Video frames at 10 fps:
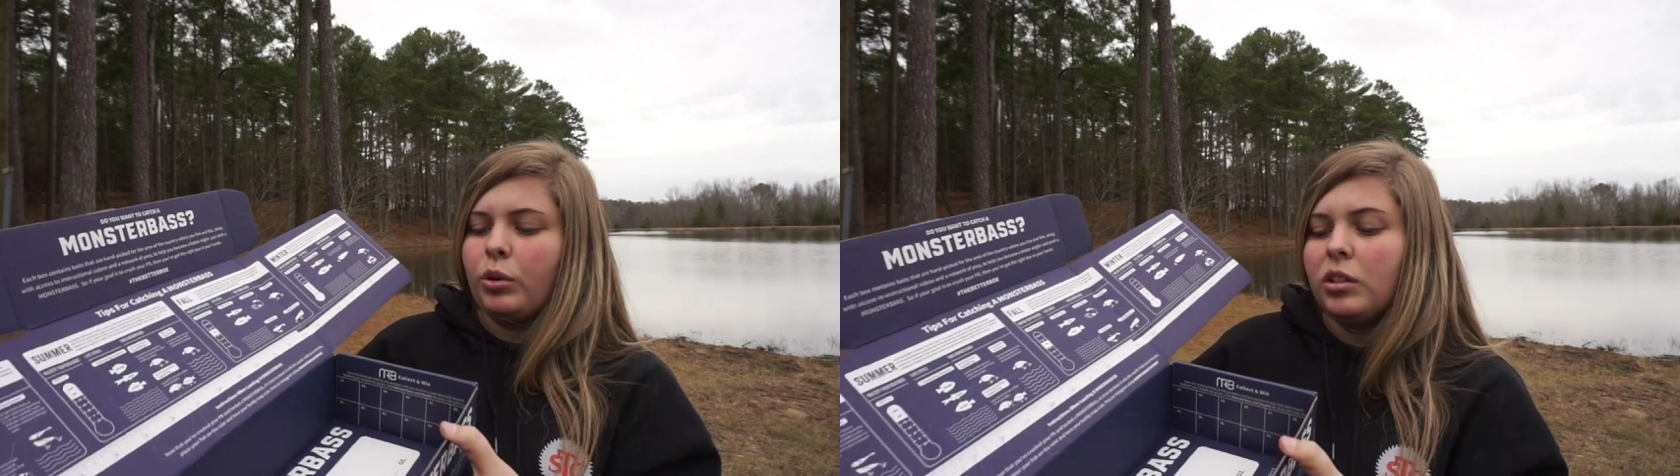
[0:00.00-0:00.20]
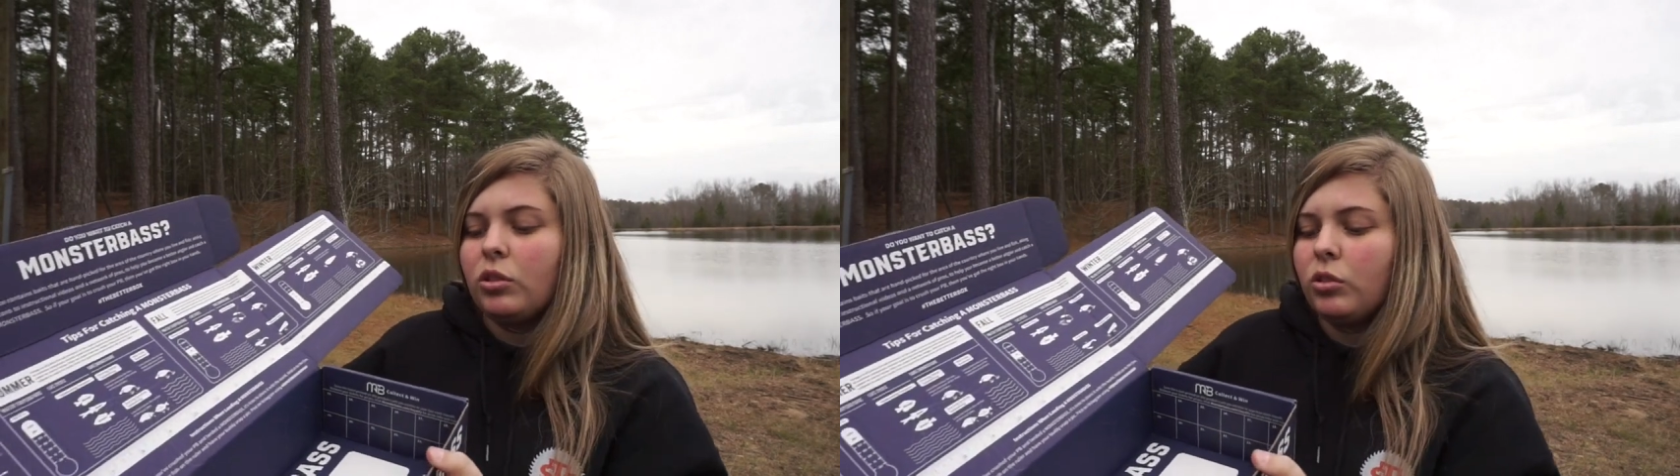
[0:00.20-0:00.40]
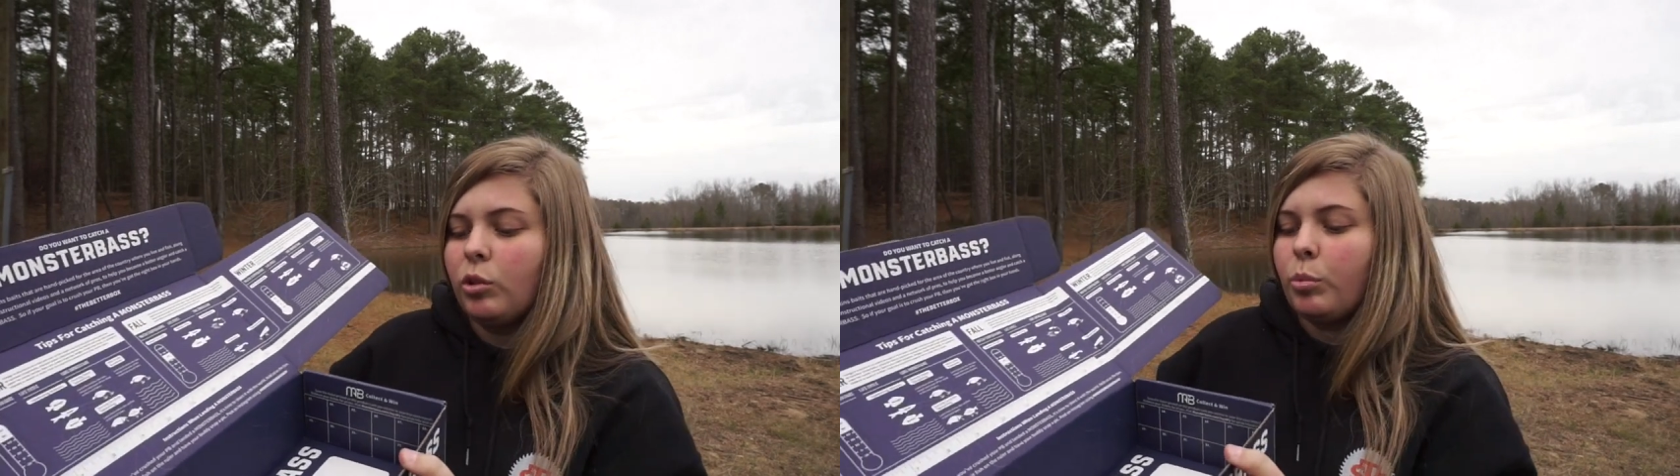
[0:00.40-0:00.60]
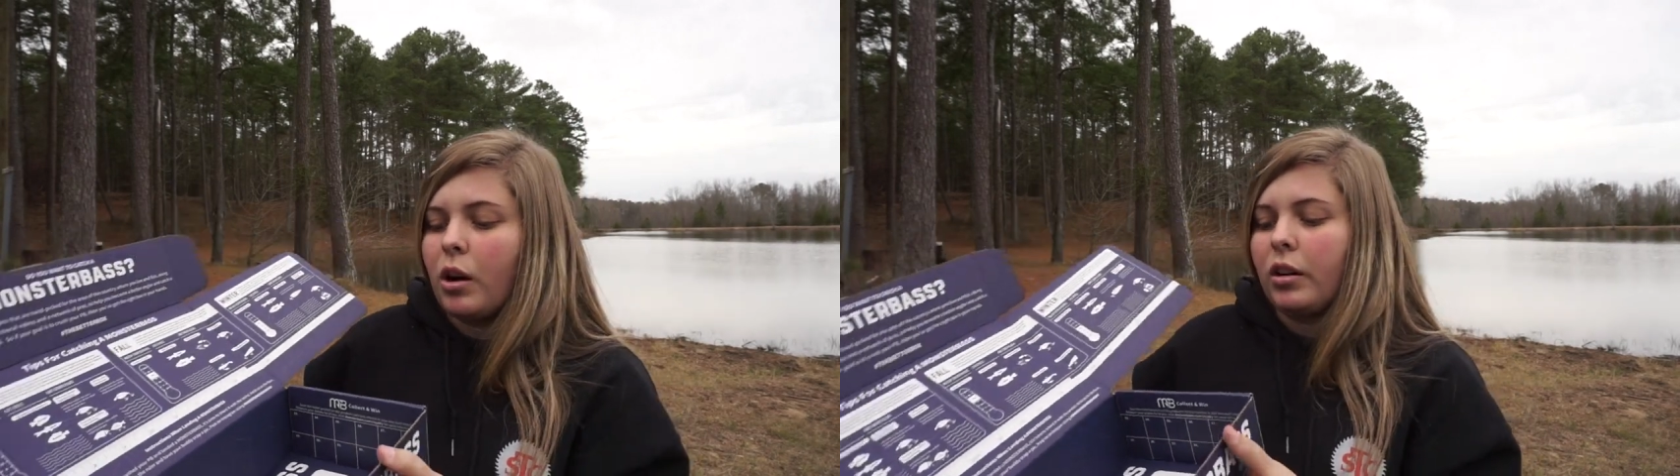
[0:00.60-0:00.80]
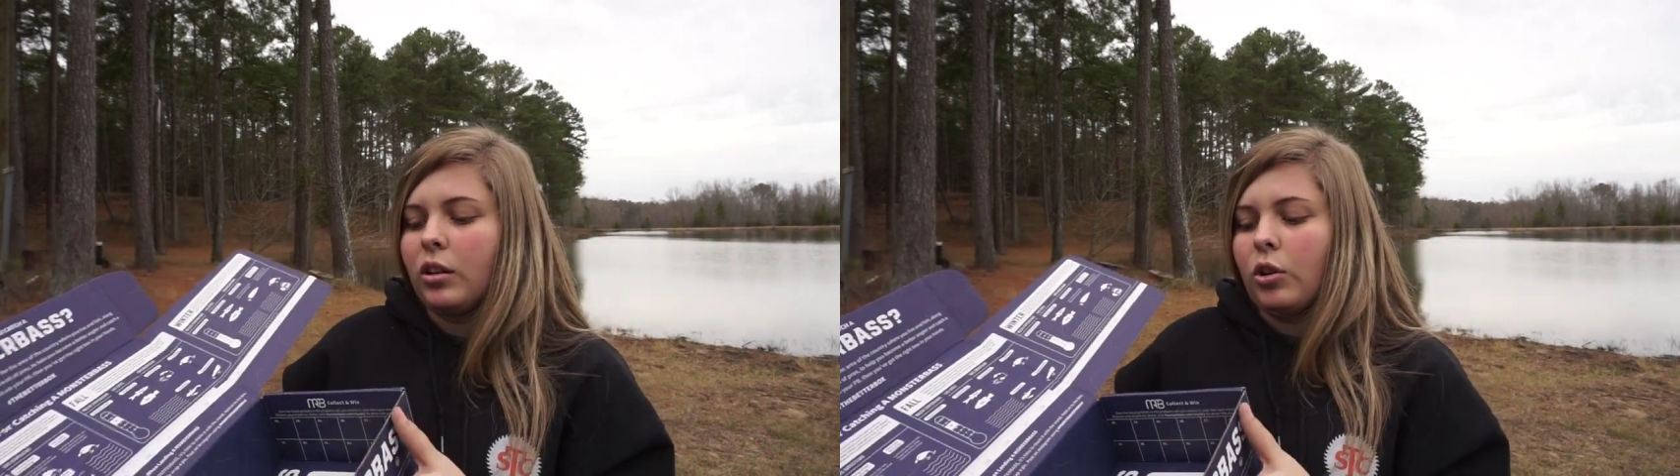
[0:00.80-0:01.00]
print it on your
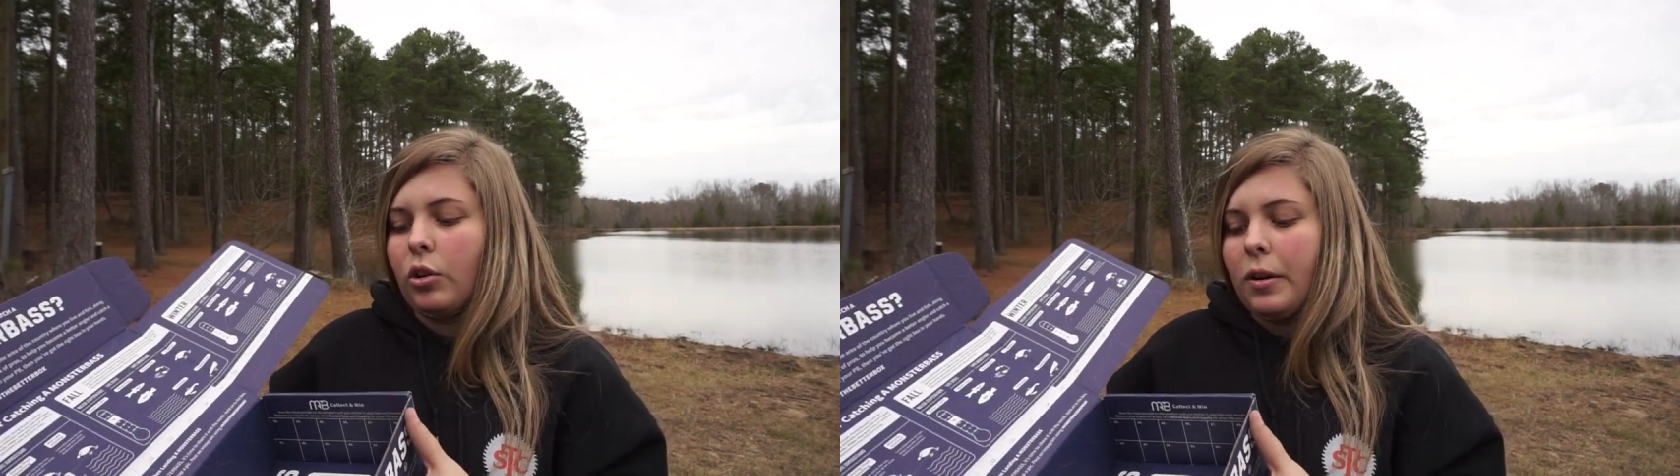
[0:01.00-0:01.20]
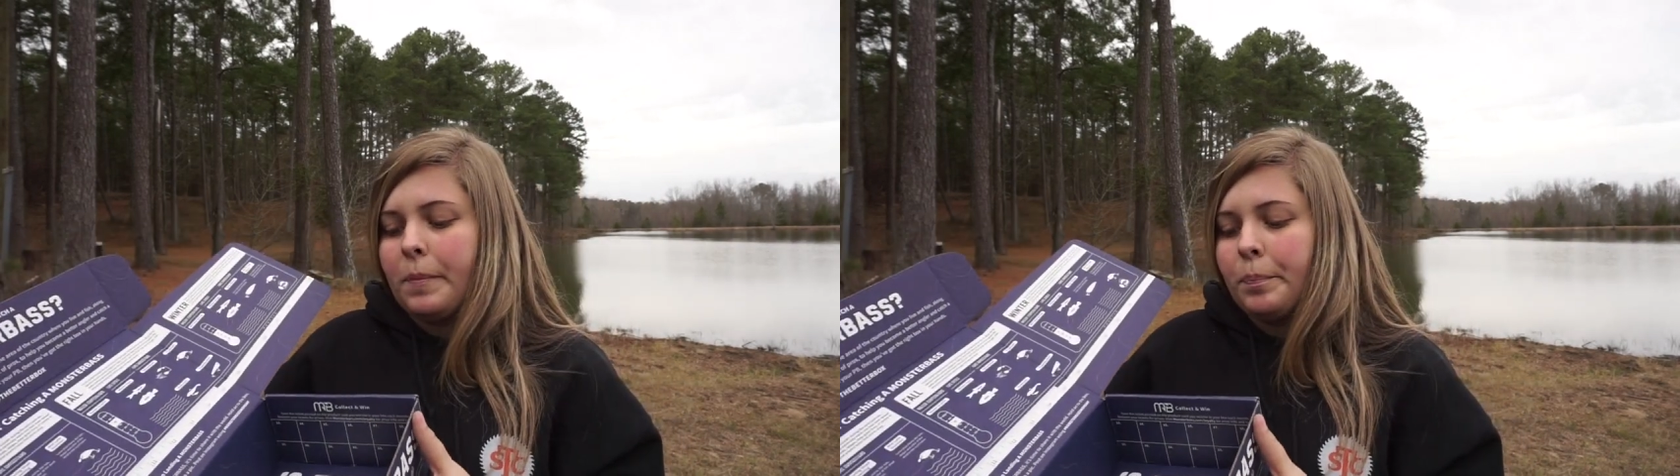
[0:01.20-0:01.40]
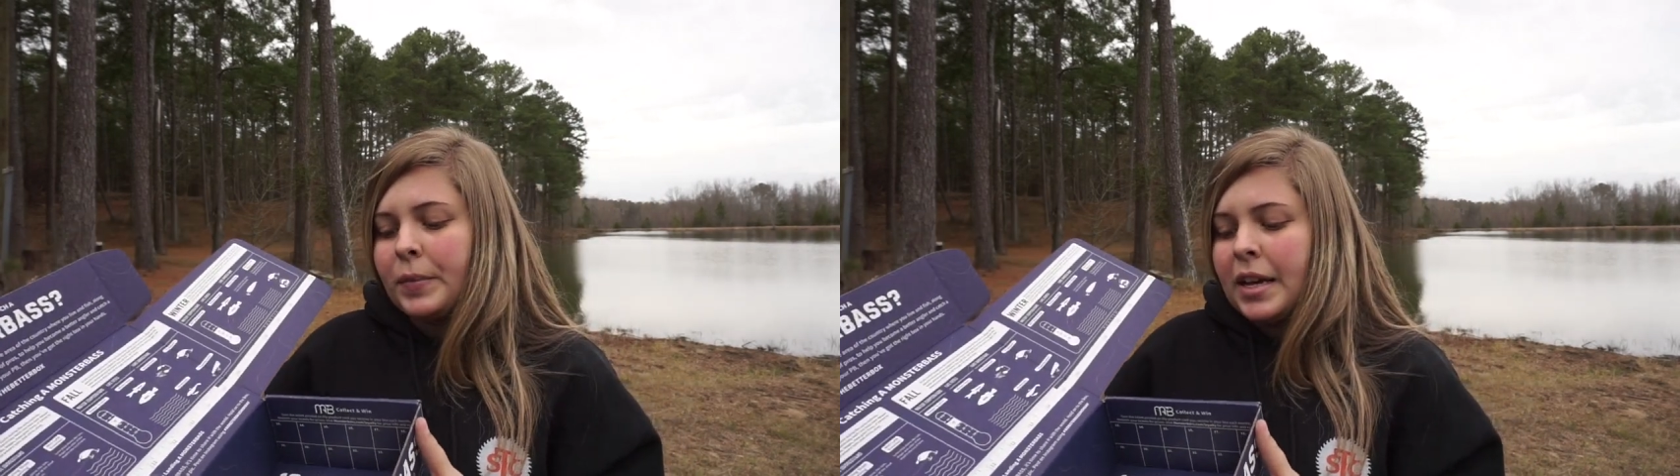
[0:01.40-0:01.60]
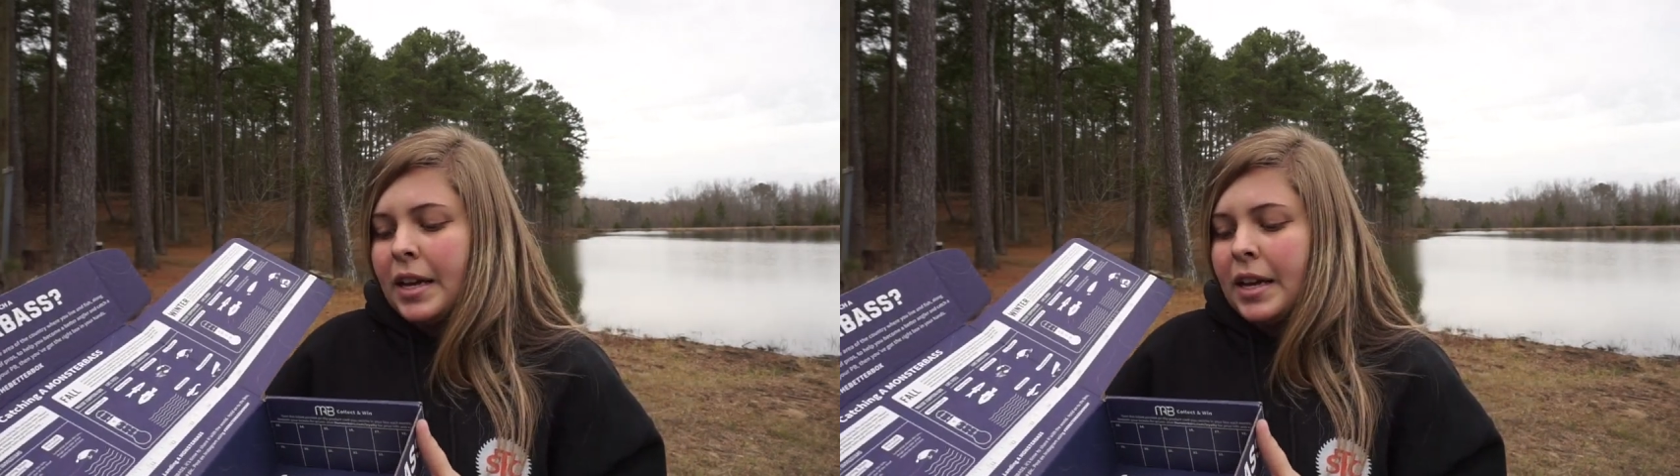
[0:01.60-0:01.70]
product card.